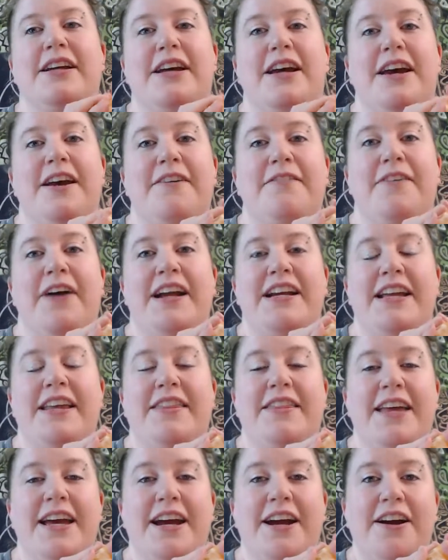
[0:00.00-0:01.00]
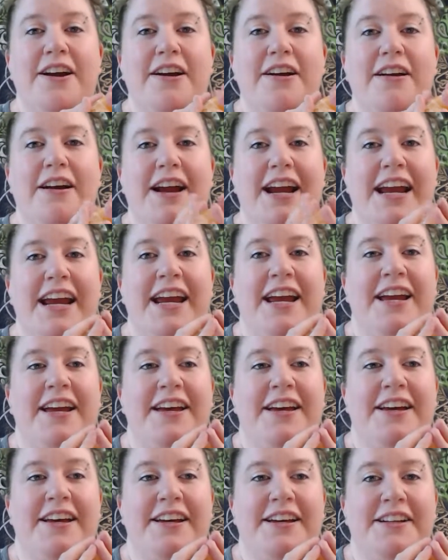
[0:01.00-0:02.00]
find it there.
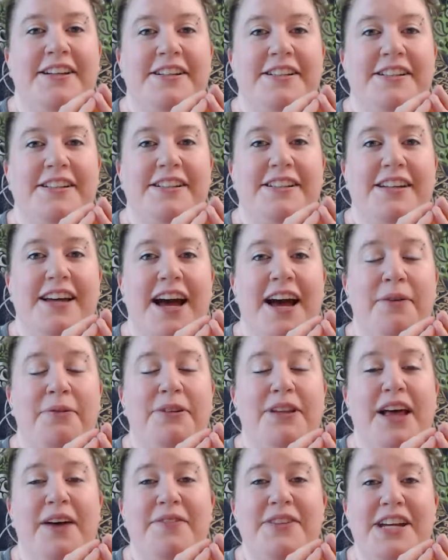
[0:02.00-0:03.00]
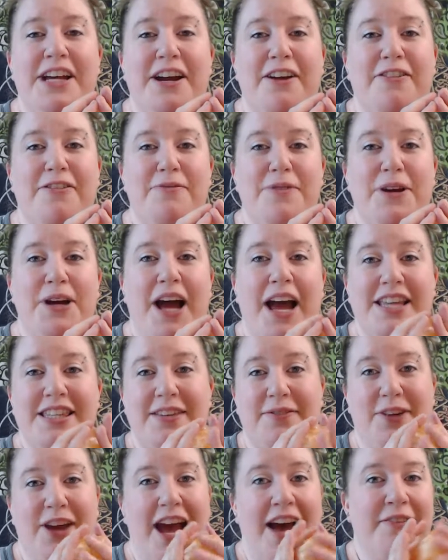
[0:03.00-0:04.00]
And I would love to hear from you guys if
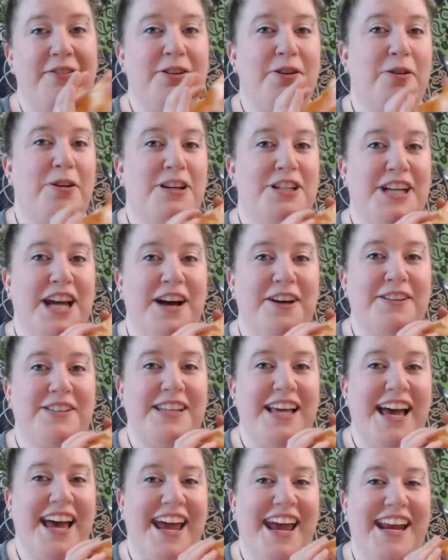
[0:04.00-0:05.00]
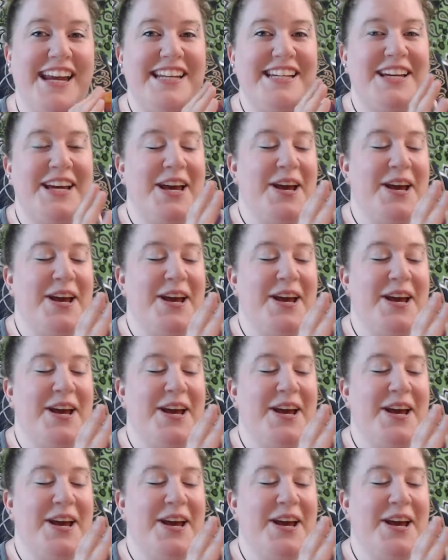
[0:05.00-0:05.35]
you have an orange calcite